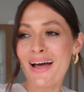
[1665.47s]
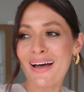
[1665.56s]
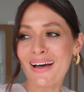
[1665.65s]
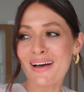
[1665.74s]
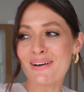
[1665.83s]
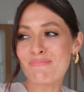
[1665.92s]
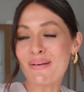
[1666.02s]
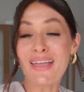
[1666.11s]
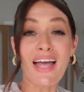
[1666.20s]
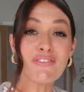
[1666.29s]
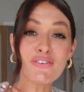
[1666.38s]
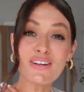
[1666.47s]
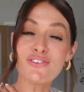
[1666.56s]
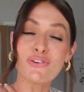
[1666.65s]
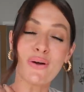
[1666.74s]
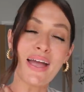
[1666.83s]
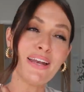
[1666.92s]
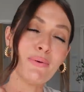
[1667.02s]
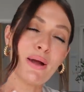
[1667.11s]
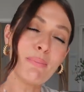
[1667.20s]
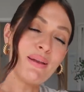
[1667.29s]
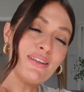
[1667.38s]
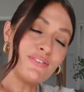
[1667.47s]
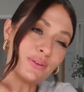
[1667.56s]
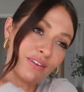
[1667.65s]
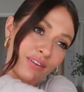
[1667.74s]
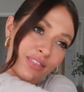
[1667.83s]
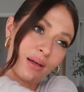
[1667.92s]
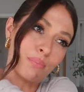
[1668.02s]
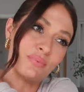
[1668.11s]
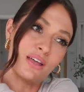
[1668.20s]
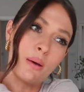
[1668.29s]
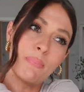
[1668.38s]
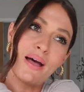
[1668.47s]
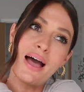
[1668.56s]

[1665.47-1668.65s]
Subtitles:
But yeah, if you did enjoy it anyway, please do give it a thumbs up.